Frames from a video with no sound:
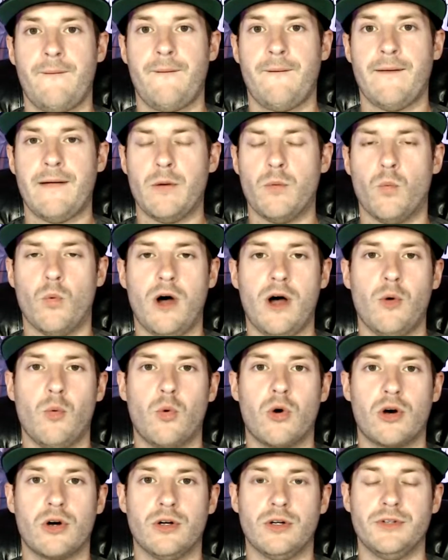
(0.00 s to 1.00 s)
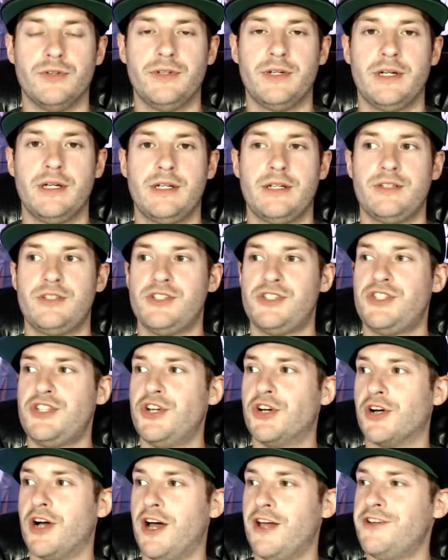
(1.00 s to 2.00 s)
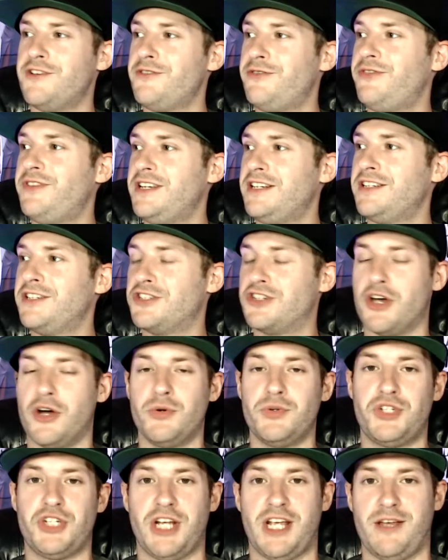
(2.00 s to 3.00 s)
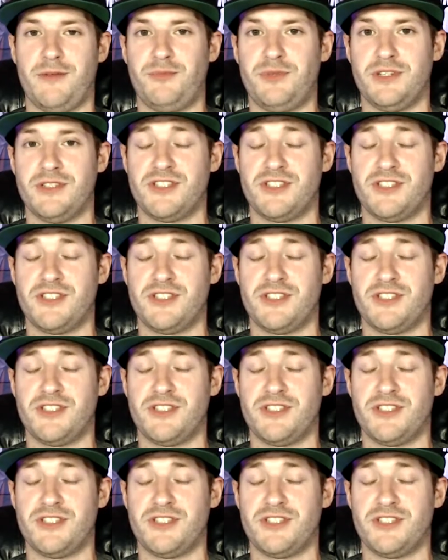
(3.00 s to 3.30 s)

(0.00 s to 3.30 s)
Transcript: In what world, just your undefeated GOAT champion,